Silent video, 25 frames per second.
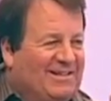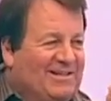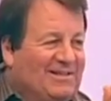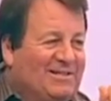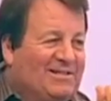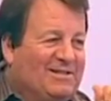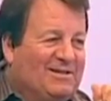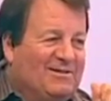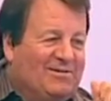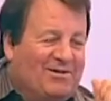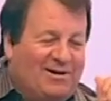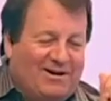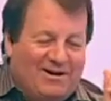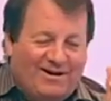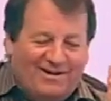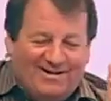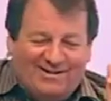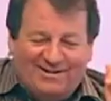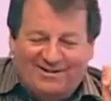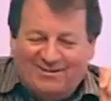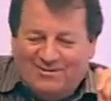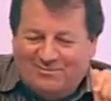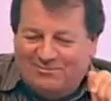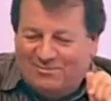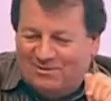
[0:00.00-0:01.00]
Sorry, I
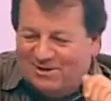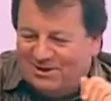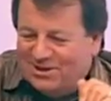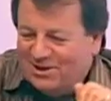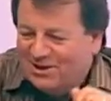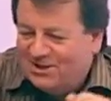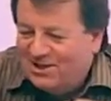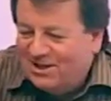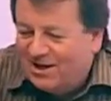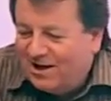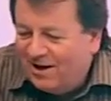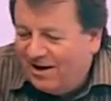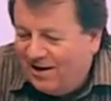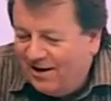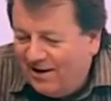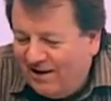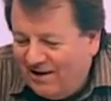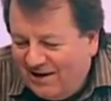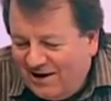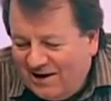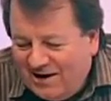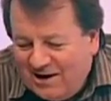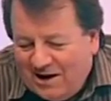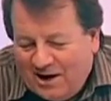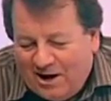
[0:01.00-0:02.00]
couldn't resist that.
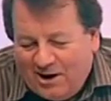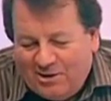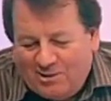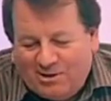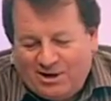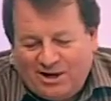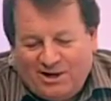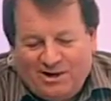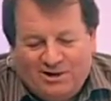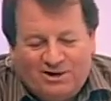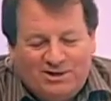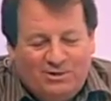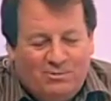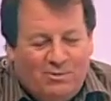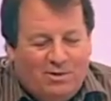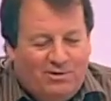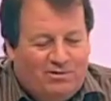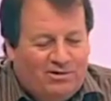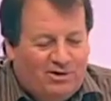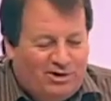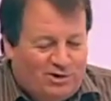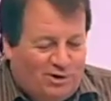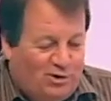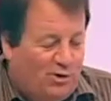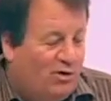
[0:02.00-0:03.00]
OK, so
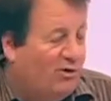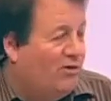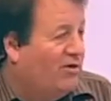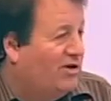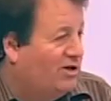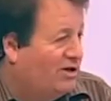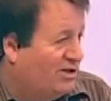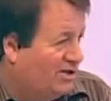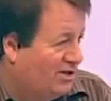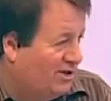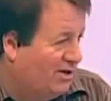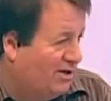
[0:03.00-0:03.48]
we're a tourist